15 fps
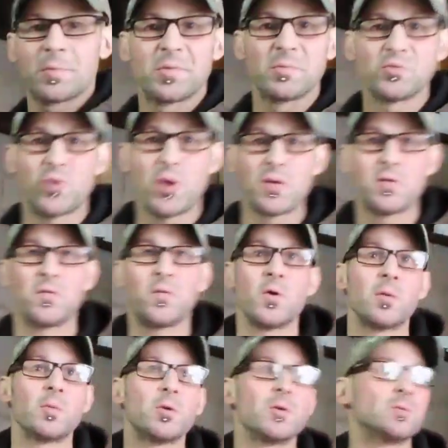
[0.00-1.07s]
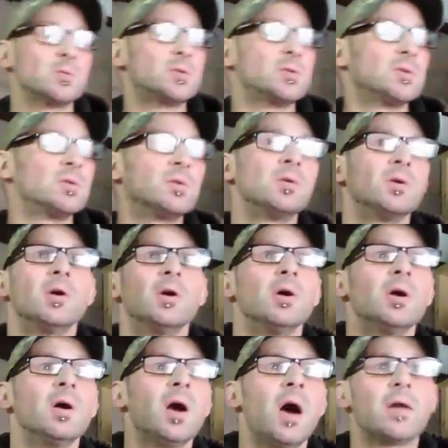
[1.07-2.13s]
some transformers.
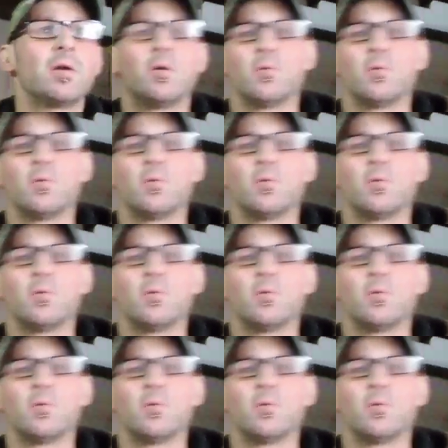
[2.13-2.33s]
I don't know.